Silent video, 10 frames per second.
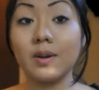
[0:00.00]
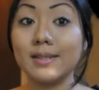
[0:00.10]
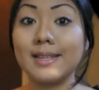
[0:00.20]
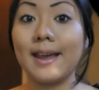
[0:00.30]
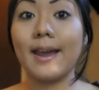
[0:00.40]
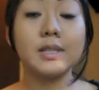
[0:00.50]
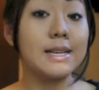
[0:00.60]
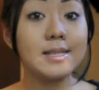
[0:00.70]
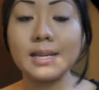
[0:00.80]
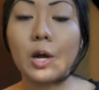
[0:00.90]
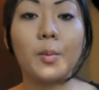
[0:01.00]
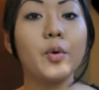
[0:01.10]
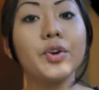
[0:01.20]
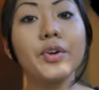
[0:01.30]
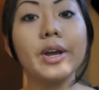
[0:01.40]
I'll say, you guys need help
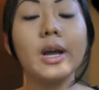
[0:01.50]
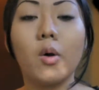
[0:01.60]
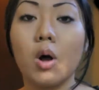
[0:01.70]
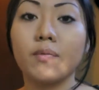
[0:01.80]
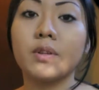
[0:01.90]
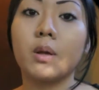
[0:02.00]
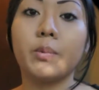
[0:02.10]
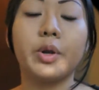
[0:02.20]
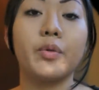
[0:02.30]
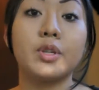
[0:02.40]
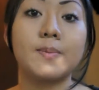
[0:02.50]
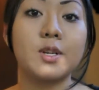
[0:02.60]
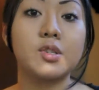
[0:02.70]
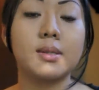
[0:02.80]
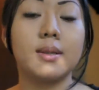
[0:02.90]
ordering? I'll offer them, you know, the
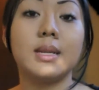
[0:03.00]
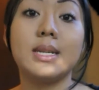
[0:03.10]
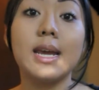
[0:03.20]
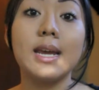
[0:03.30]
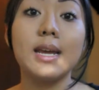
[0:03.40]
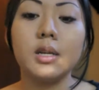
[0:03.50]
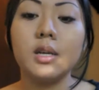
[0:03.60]
specials of the day.